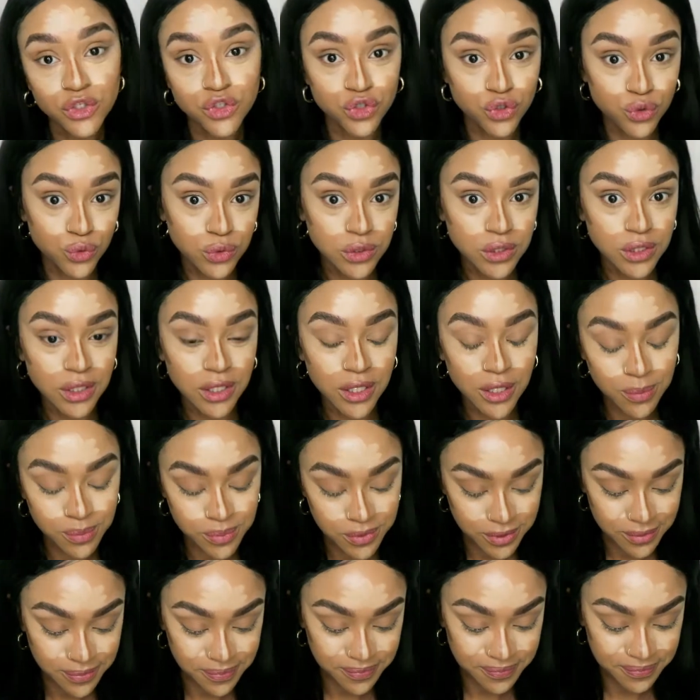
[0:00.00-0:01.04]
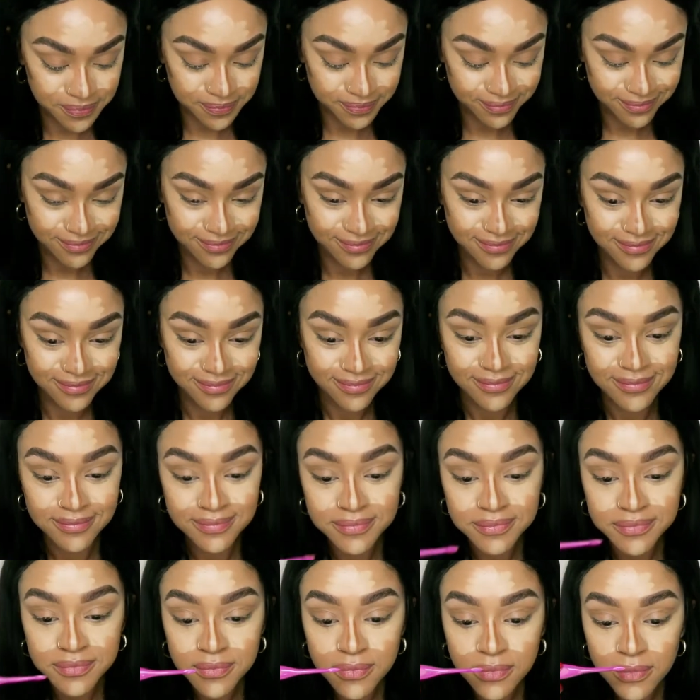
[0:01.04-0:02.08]
juicy lips.
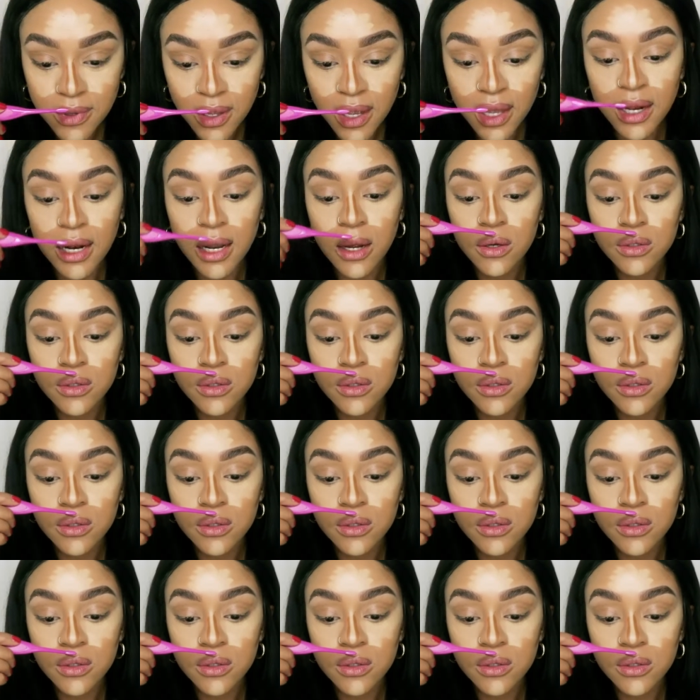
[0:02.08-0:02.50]
And